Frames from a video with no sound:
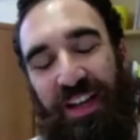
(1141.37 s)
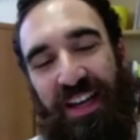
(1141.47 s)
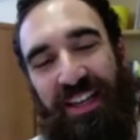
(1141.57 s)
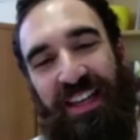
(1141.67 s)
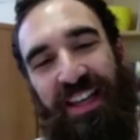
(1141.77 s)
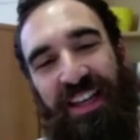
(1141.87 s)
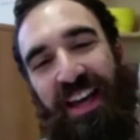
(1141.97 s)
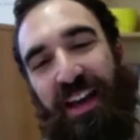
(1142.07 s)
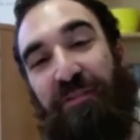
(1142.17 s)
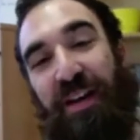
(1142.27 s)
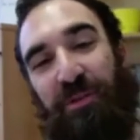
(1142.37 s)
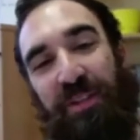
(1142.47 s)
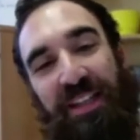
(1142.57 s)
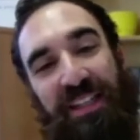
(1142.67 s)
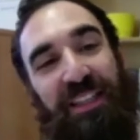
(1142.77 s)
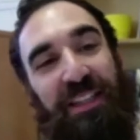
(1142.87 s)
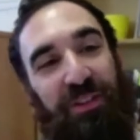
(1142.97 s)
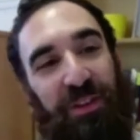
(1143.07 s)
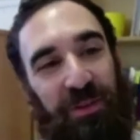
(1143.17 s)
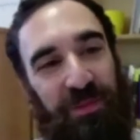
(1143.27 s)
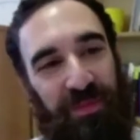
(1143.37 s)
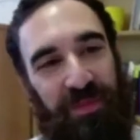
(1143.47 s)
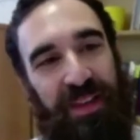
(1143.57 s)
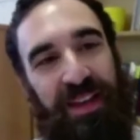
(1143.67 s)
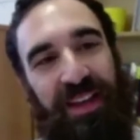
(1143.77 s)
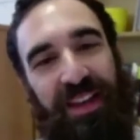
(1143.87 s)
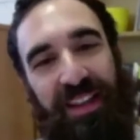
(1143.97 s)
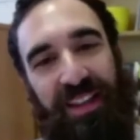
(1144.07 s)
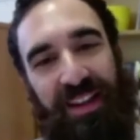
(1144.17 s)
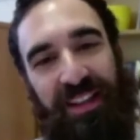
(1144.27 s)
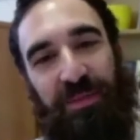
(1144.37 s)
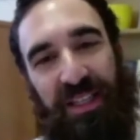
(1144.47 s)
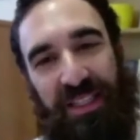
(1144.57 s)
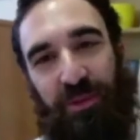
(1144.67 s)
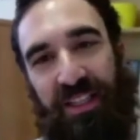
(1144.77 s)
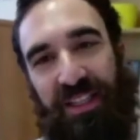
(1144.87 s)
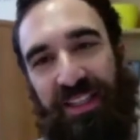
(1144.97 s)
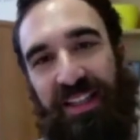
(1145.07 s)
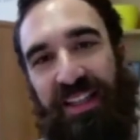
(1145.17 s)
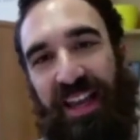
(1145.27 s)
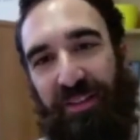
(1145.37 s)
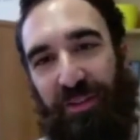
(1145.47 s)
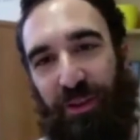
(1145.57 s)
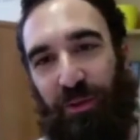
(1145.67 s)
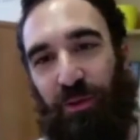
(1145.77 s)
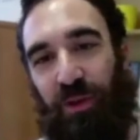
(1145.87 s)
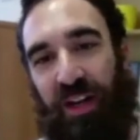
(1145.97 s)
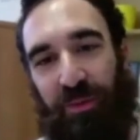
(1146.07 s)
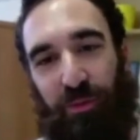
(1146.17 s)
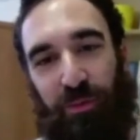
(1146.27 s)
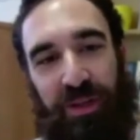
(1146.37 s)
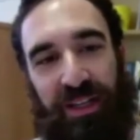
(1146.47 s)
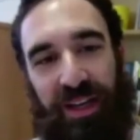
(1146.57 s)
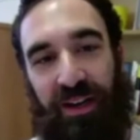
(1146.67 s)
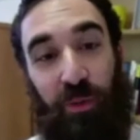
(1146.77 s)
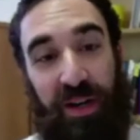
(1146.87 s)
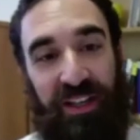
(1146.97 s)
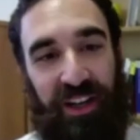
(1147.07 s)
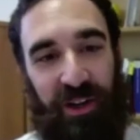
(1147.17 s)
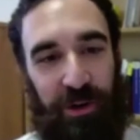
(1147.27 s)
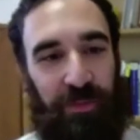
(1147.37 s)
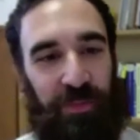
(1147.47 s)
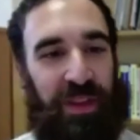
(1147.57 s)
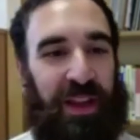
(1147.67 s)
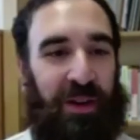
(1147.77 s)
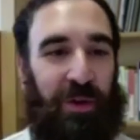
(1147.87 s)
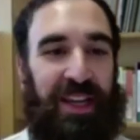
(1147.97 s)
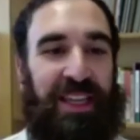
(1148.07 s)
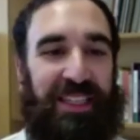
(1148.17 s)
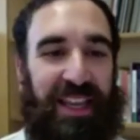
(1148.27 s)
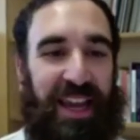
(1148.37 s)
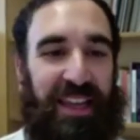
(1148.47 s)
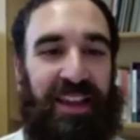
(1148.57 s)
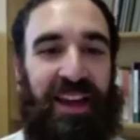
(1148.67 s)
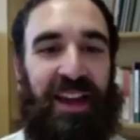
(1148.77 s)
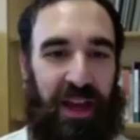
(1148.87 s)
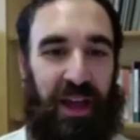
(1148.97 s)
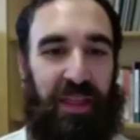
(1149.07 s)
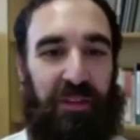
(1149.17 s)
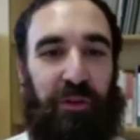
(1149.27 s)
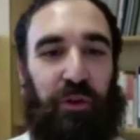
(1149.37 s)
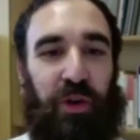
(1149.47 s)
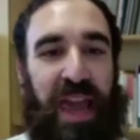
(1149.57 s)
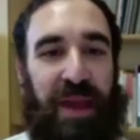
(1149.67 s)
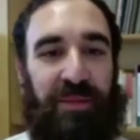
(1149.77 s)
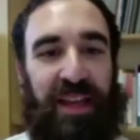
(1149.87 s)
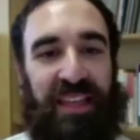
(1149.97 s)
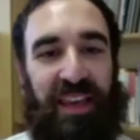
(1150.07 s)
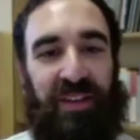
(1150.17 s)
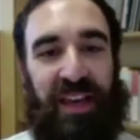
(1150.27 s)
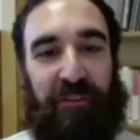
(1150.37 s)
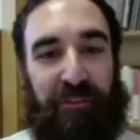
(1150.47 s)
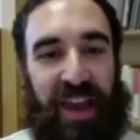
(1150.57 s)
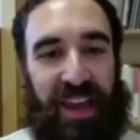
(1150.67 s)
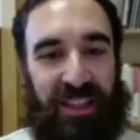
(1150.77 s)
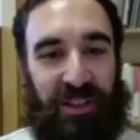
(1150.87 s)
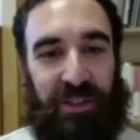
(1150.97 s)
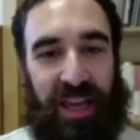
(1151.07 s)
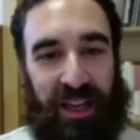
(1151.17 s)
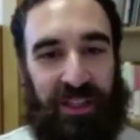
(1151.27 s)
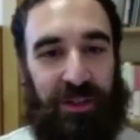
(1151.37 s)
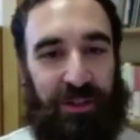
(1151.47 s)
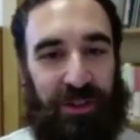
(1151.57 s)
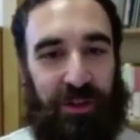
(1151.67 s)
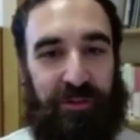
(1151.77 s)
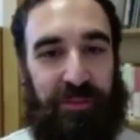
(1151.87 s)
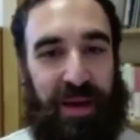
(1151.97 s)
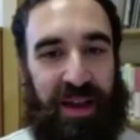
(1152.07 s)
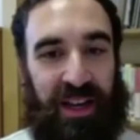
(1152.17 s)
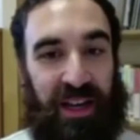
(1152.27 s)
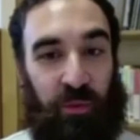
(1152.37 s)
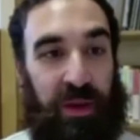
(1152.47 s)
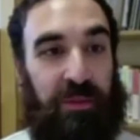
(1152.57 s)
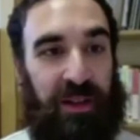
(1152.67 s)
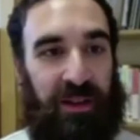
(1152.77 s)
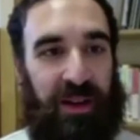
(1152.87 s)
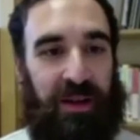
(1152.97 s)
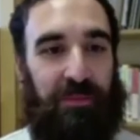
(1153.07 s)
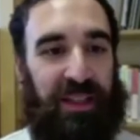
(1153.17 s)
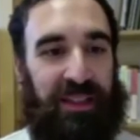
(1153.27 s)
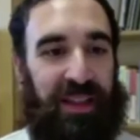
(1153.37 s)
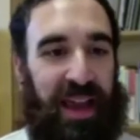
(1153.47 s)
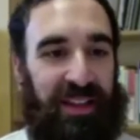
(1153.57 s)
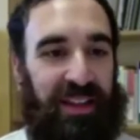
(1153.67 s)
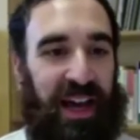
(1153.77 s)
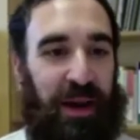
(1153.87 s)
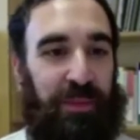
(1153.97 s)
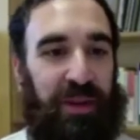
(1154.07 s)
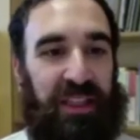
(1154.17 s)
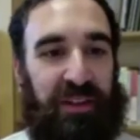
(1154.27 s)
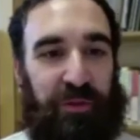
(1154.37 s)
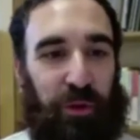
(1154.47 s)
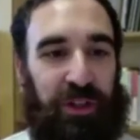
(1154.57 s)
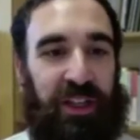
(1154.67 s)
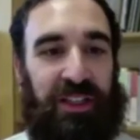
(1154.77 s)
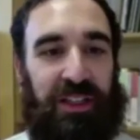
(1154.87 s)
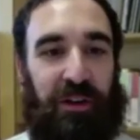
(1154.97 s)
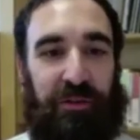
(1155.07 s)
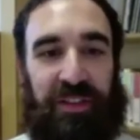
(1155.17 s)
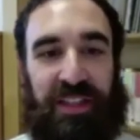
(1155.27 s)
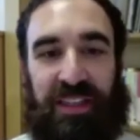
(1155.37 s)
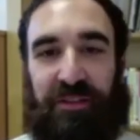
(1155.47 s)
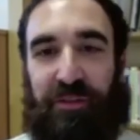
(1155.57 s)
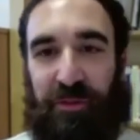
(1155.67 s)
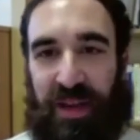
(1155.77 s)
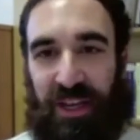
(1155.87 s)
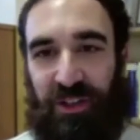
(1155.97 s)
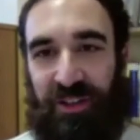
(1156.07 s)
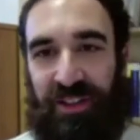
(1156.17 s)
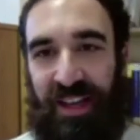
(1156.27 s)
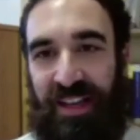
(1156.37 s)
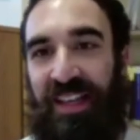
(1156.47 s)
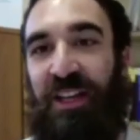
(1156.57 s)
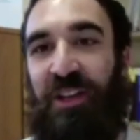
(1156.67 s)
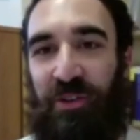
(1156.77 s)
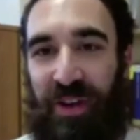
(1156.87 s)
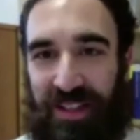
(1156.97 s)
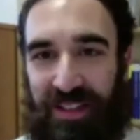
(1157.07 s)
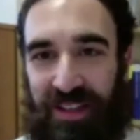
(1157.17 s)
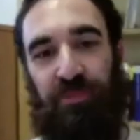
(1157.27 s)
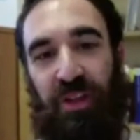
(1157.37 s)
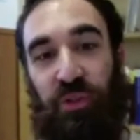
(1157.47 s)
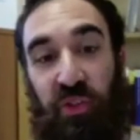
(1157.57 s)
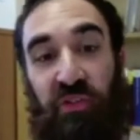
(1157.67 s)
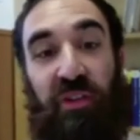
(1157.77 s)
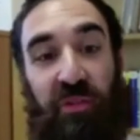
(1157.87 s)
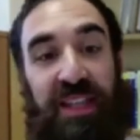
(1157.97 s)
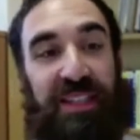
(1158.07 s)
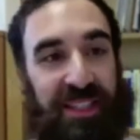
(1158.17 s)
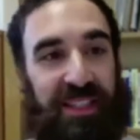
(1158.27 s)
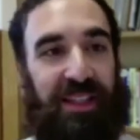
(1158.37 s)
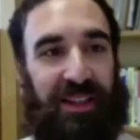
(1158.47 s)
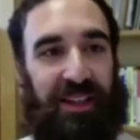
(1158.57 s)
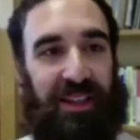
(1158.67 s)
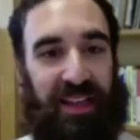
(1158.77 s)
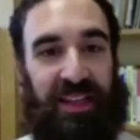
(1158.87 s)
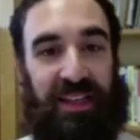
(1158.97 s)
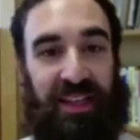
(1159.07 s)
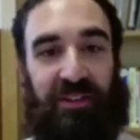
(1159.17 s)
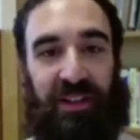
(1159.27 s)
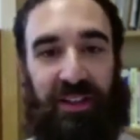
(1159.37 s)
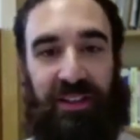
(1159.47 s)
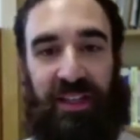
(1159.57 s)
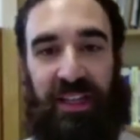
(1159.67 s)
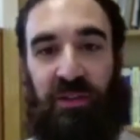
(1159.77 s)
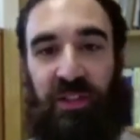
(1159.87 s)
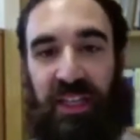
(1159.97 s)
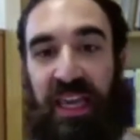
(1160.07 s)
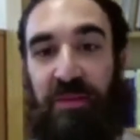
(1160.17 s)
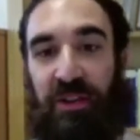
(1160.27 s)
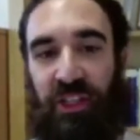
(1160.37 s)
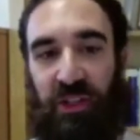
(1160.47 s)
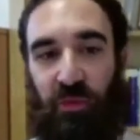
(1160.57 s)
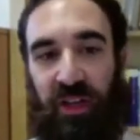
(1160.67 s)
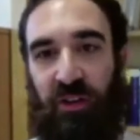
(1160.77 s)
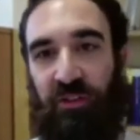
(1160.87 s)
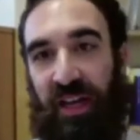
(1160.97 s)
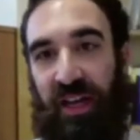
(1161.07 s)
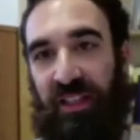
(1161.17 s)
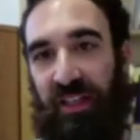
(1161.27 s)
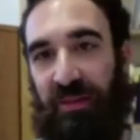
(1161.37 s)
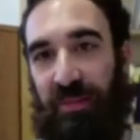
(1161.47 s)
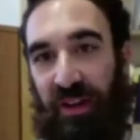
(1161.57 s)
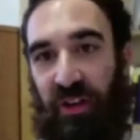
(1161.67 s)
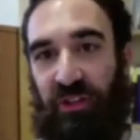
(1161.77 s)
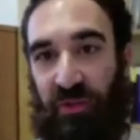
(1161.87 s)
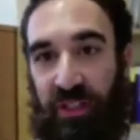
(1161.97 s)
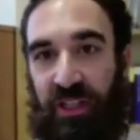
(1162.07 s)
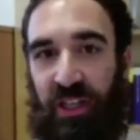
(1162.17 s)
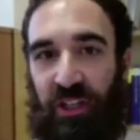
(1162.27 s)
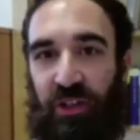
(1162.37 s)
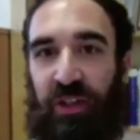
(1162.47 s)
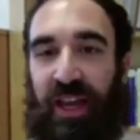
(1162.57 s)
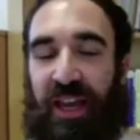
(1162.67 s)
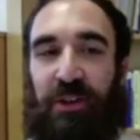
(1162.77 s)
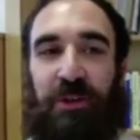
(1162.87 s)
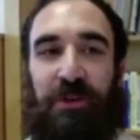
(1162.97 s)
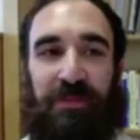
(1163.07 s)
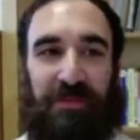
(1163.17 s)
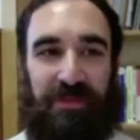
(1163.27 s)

I found an interview that Massimo Sestini gave to La Repubblica 1 year ago, where he said that photo aimed at giving a face to the exodus of men and women, but ended up in the vortex of disinformation and ignorance. So there are risks inherent in using images when conducting migration research. Can you